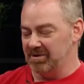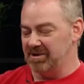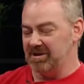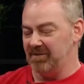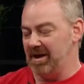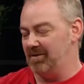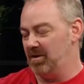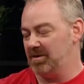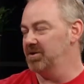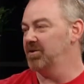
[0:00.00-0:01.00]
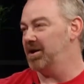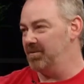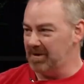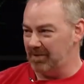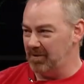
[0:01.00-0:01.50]
is if you have like a
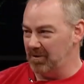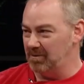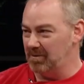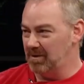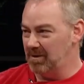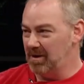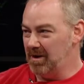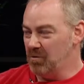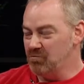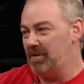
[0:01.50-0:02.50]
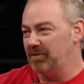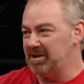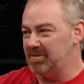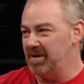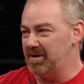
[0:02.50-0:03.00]
90-minute film. Roughly
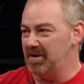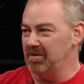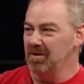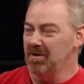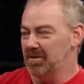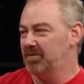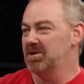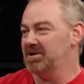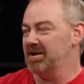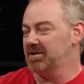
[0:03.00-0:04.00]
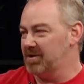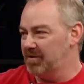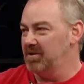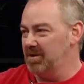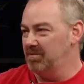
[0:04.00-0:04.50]
speaking, the first act is
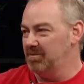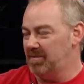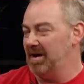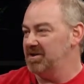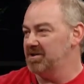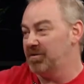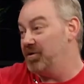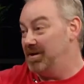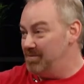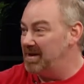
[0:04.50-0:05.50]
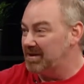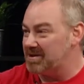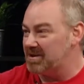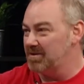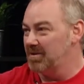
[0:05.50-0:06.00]
30 pages, 30 minutes.